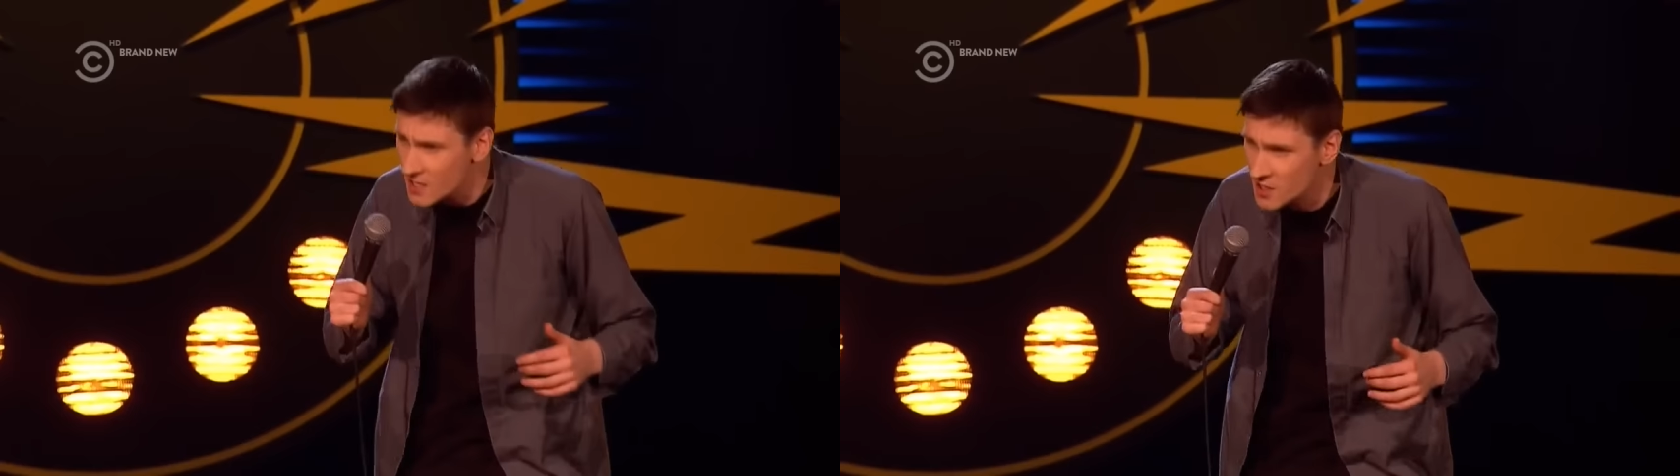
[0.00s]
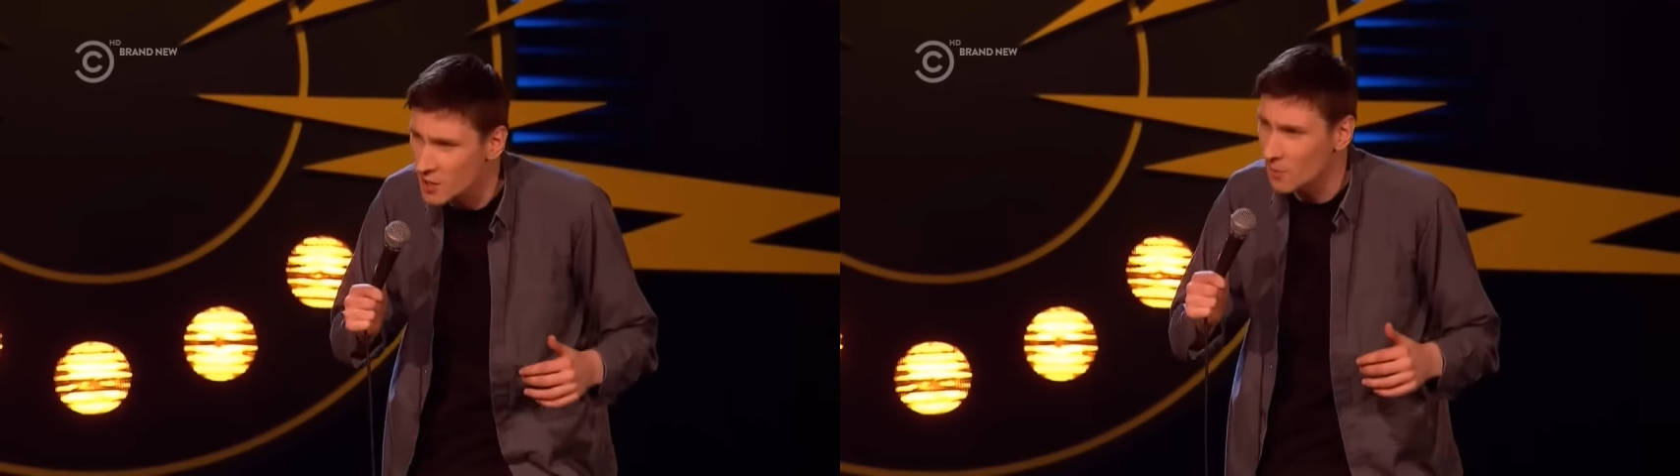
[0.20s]

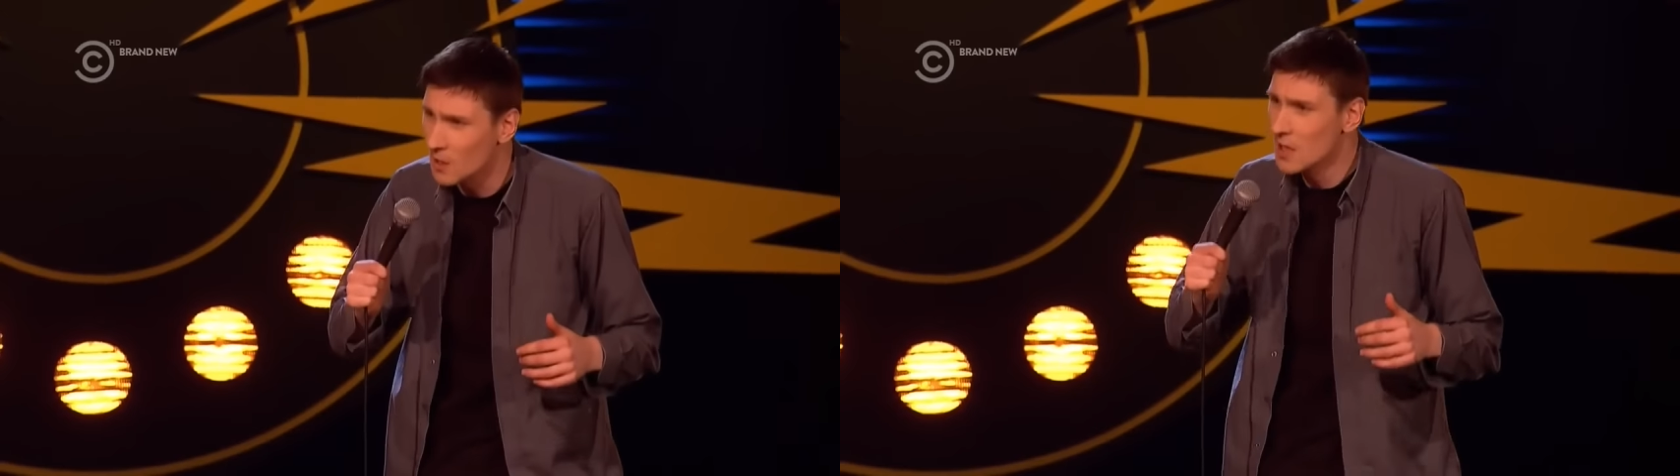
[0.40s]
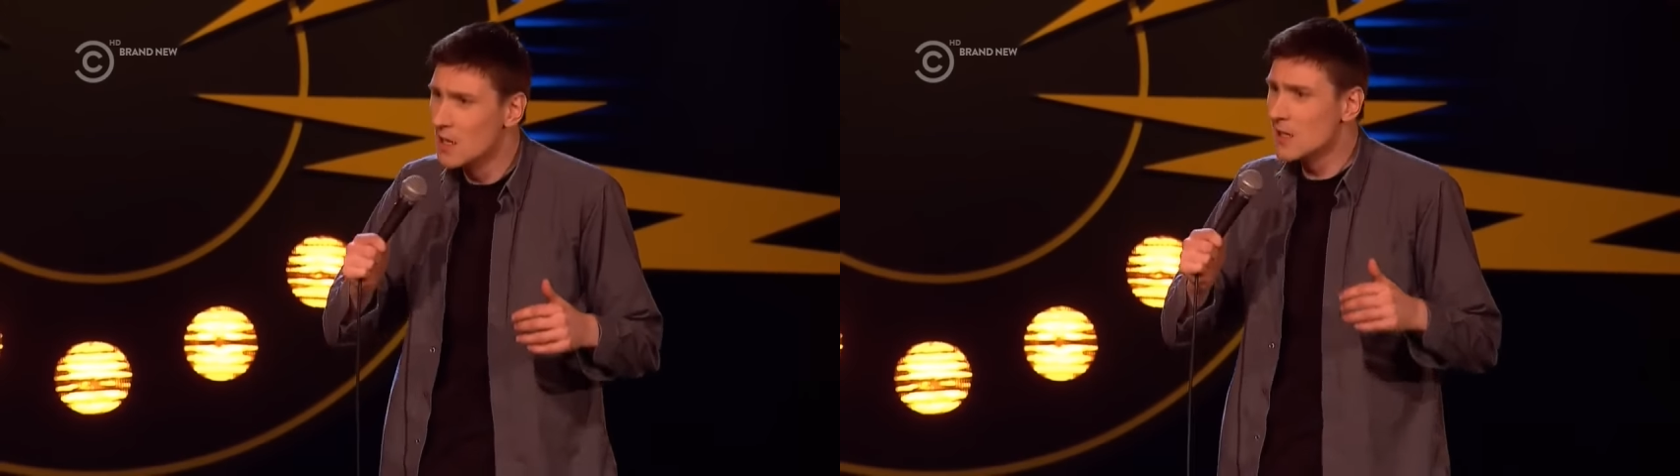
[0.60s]
system.
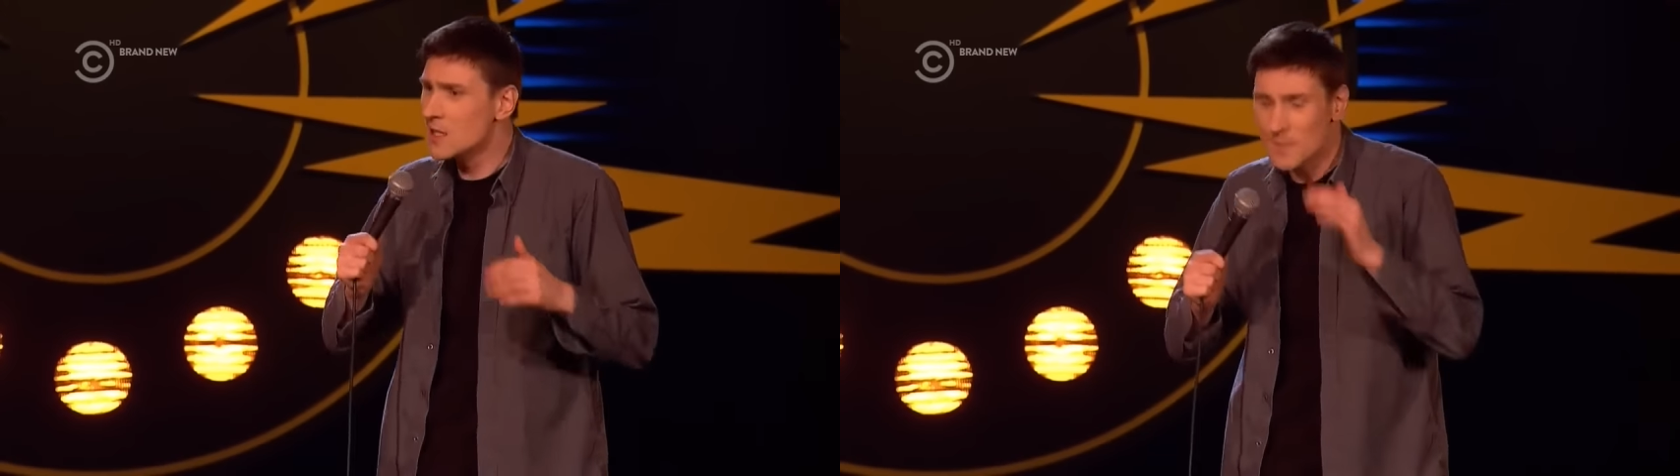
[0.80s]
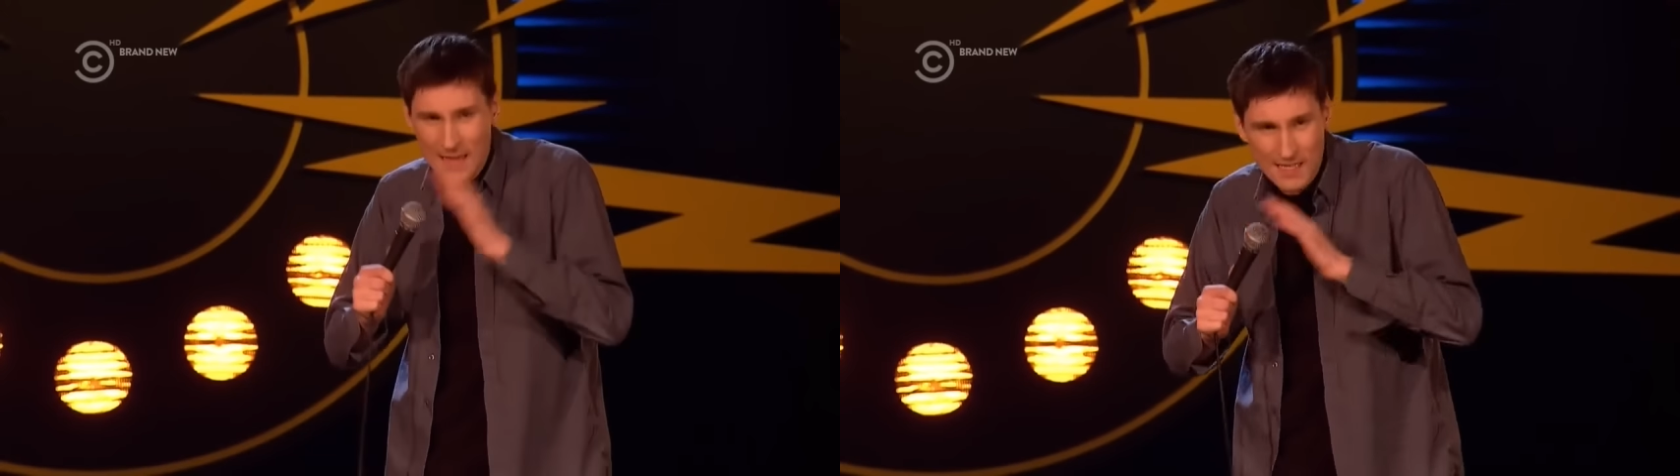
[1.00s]

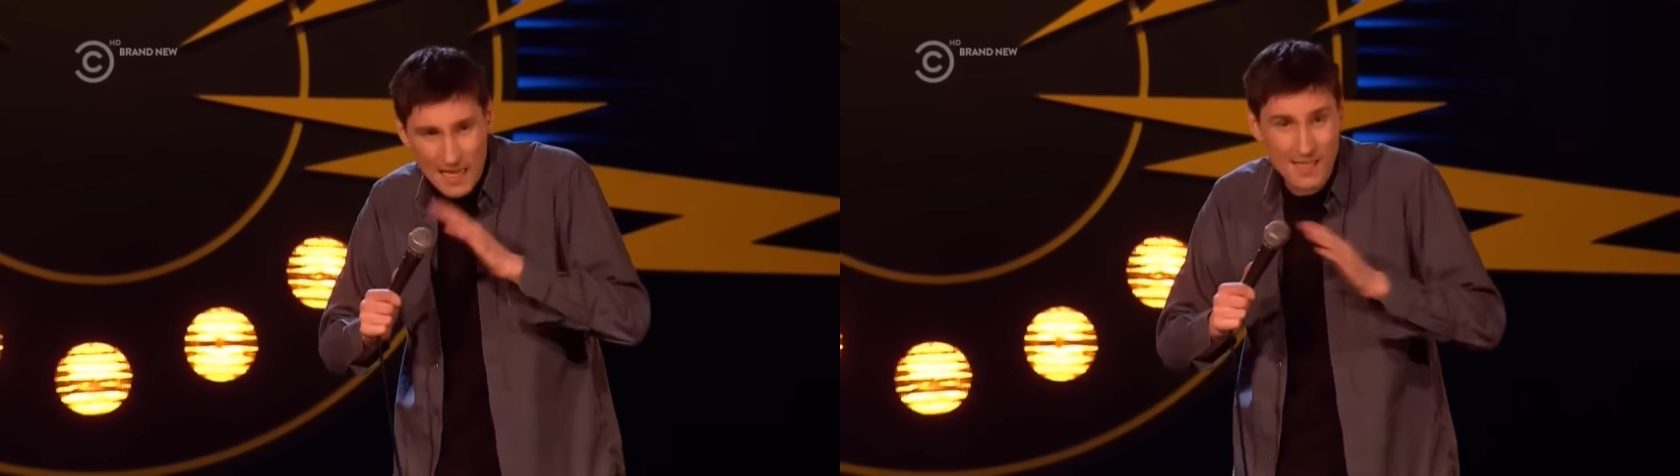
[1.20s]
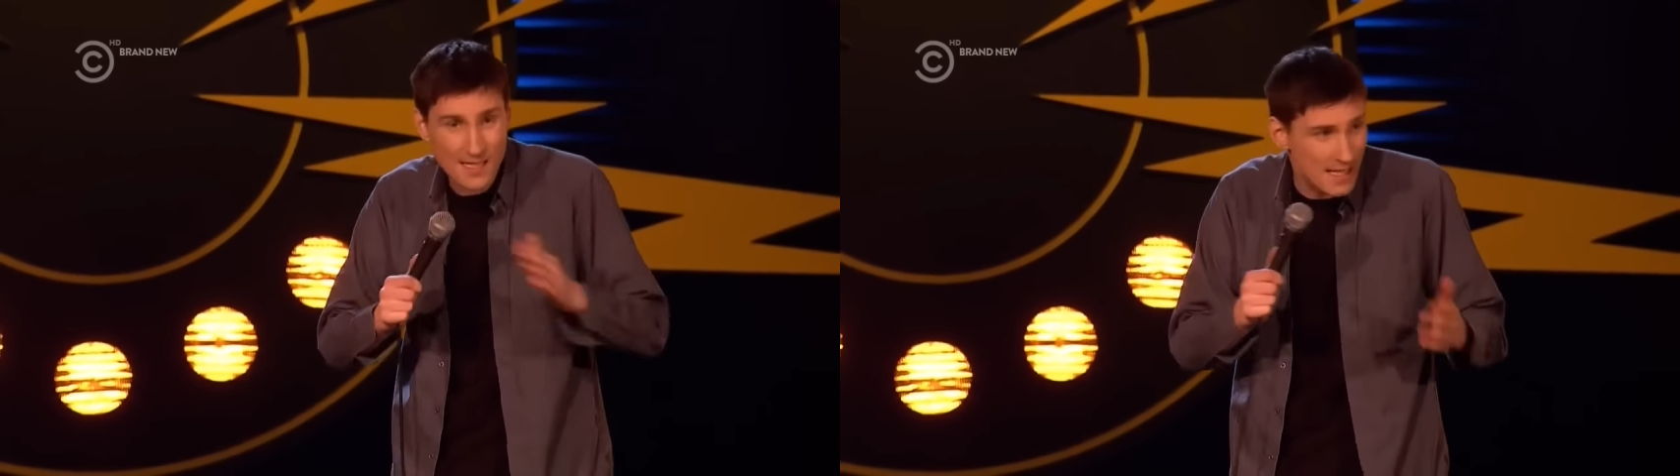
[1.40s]
This thing
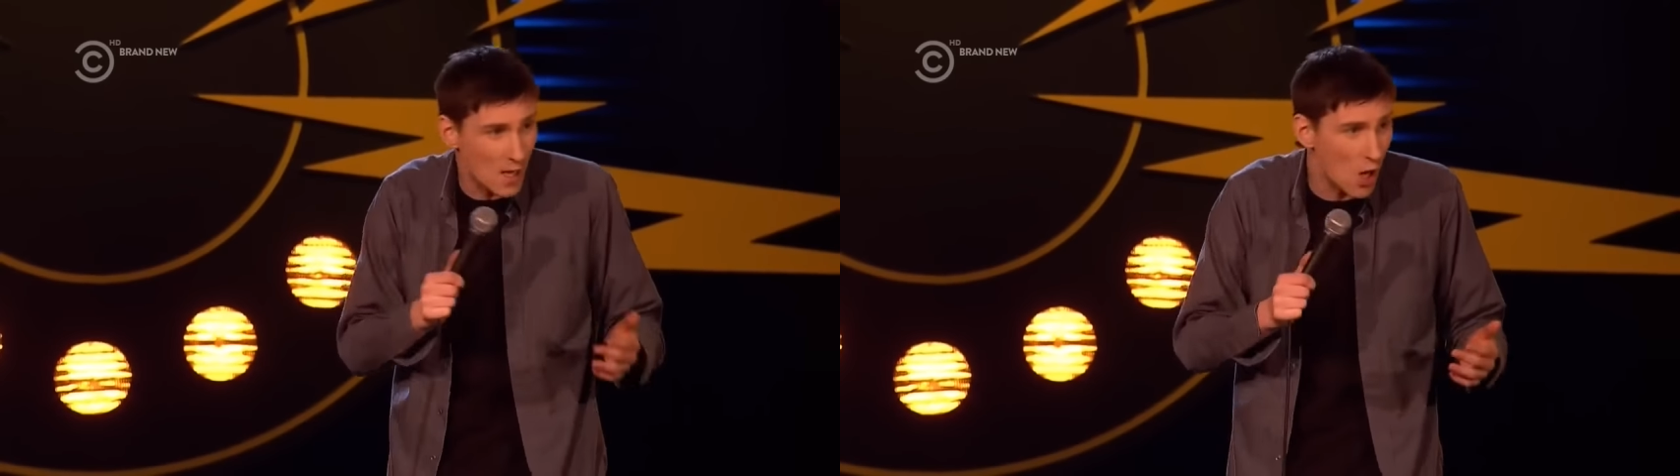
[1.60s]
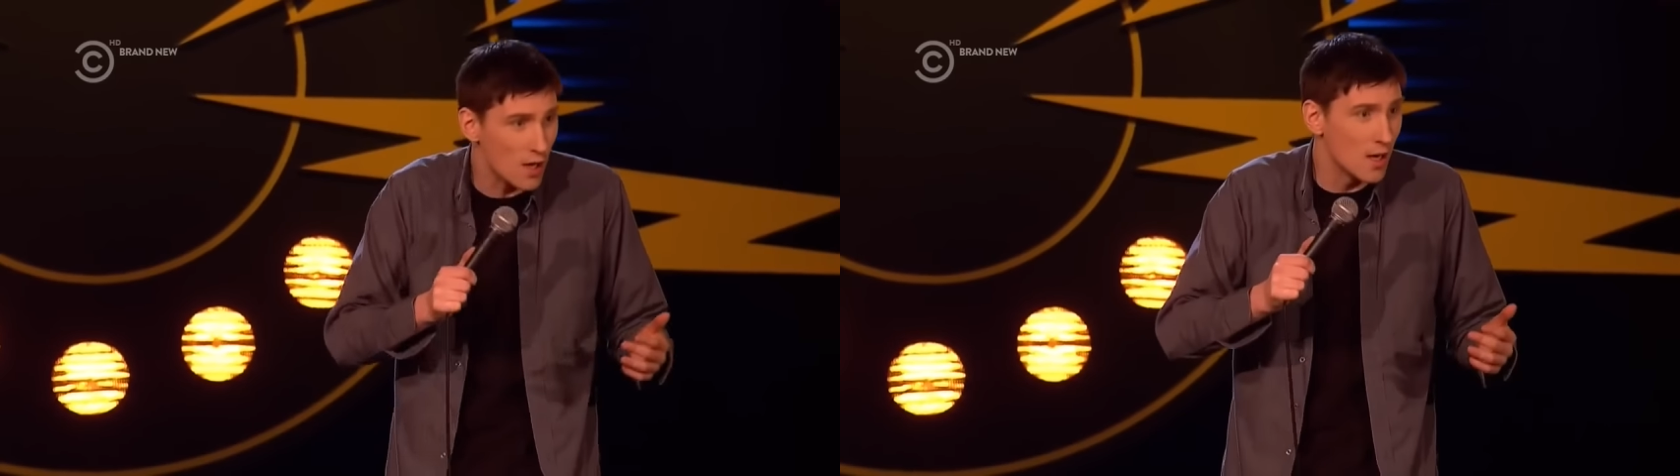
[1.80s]
says this thing
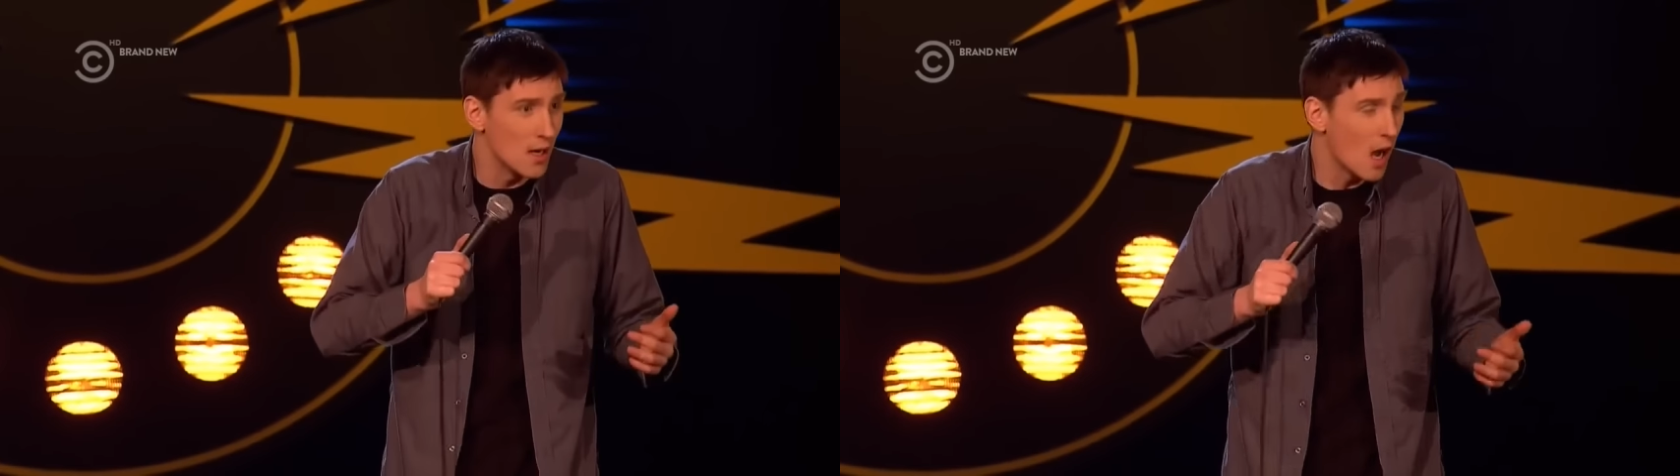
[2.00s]
on.